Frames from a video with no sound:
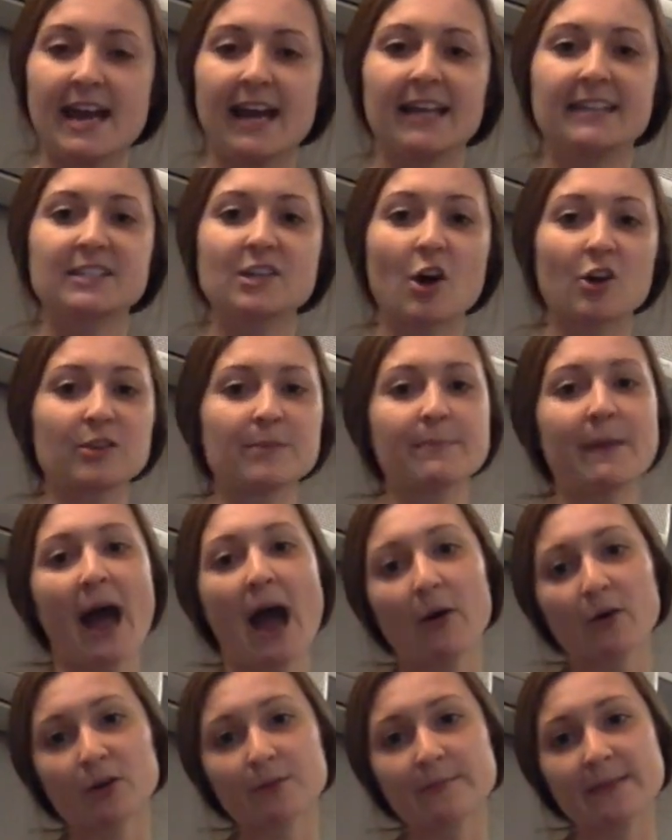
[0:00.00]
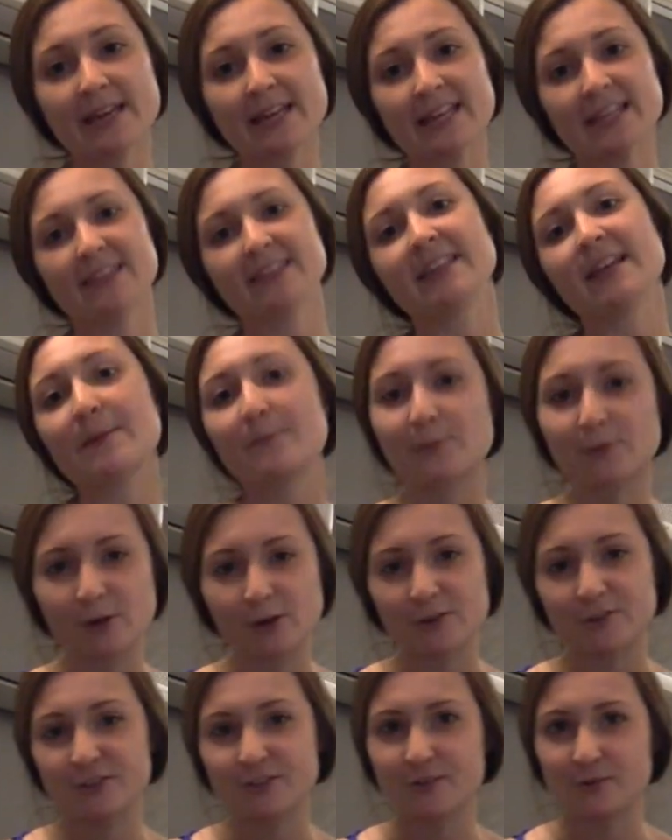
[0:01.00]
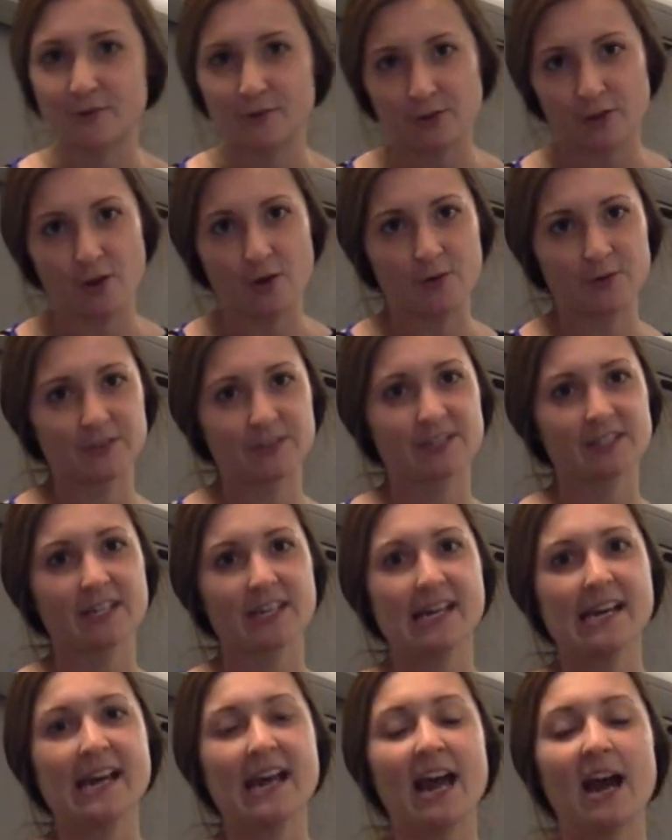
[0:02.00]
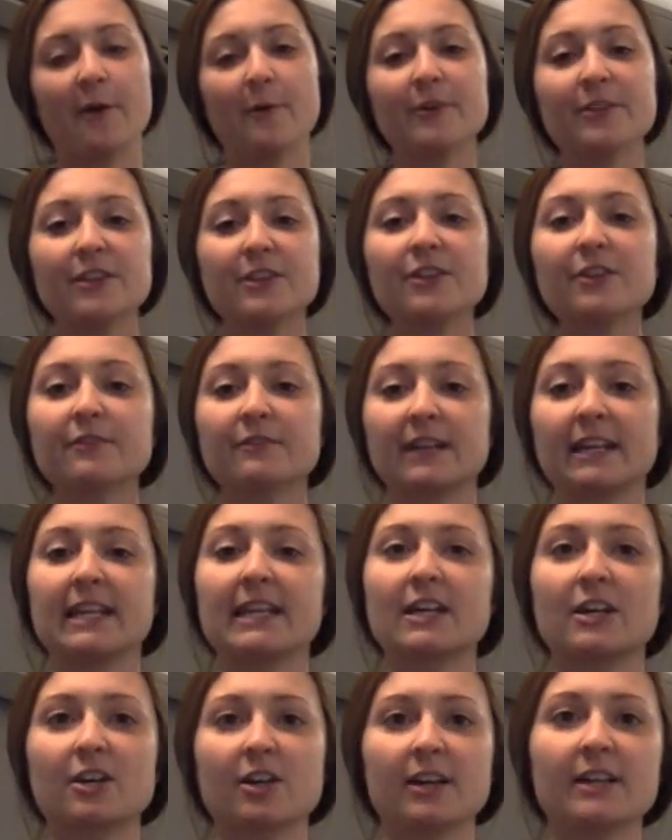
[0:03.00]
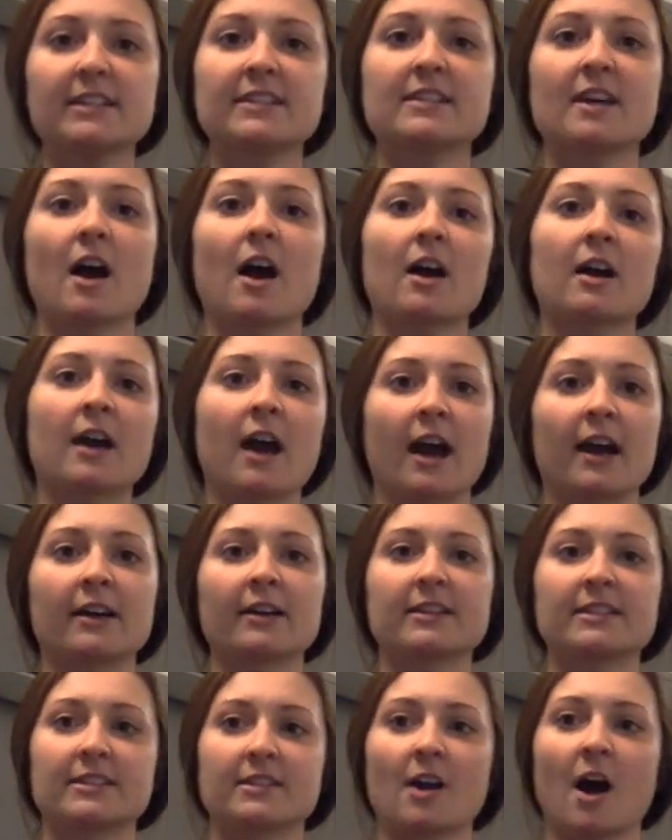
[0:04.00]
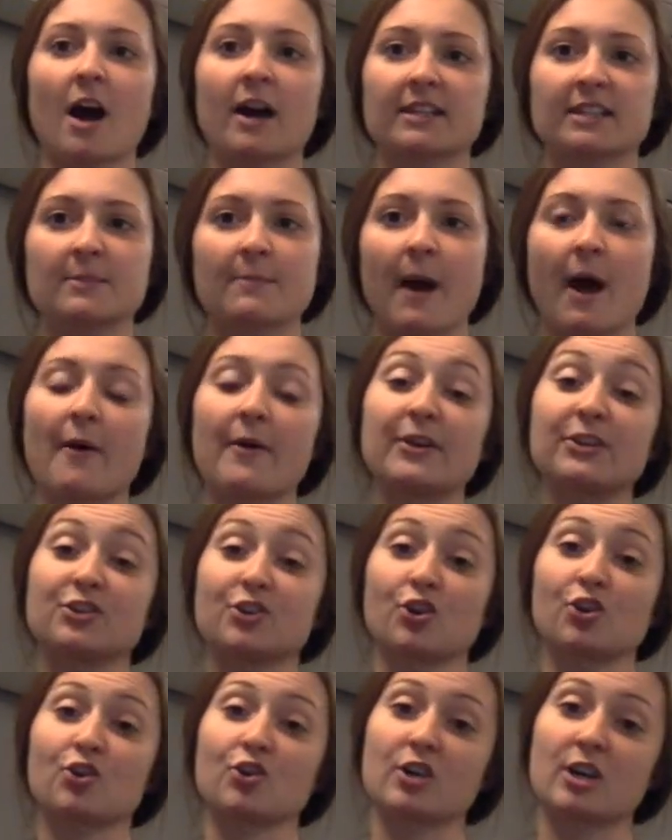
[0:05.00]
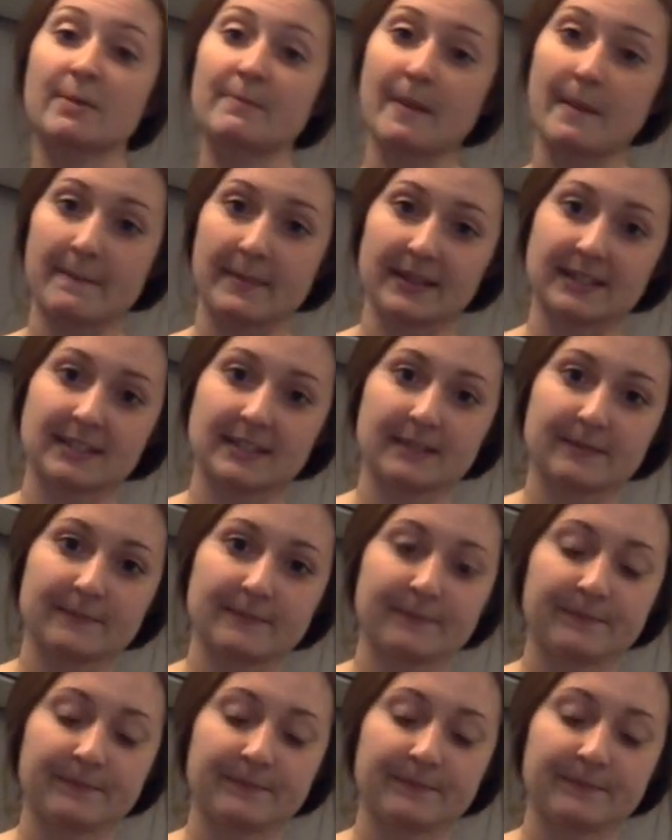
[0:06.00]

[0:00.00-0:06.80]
It's called Empowerment, the Emperor's New Clothes. And within the reading, Chris Argyris talks about internal commitment.